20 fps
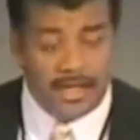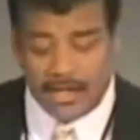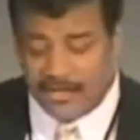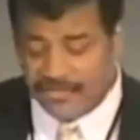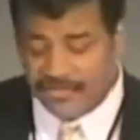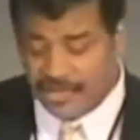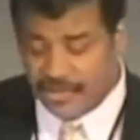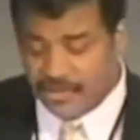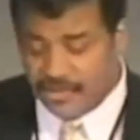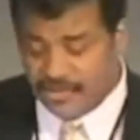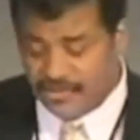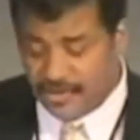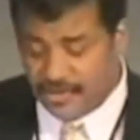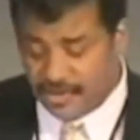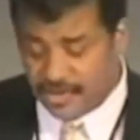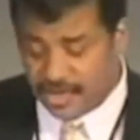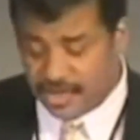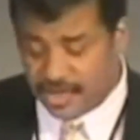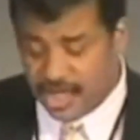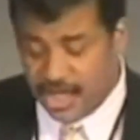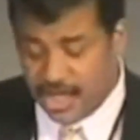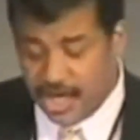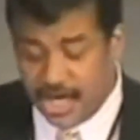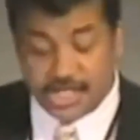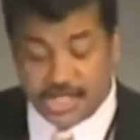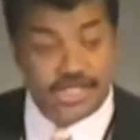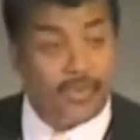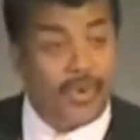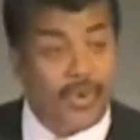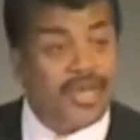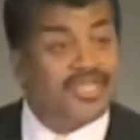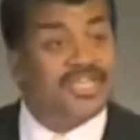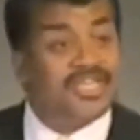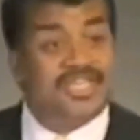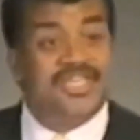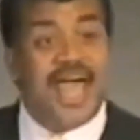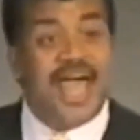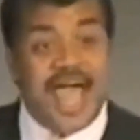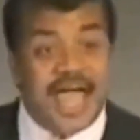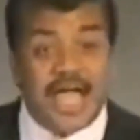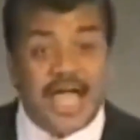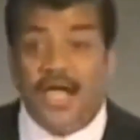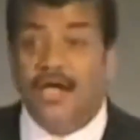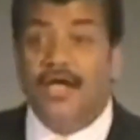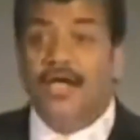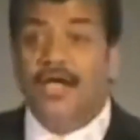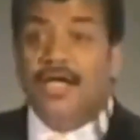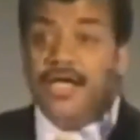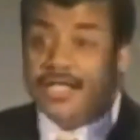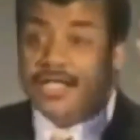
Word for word: of the universe. And so what does he say?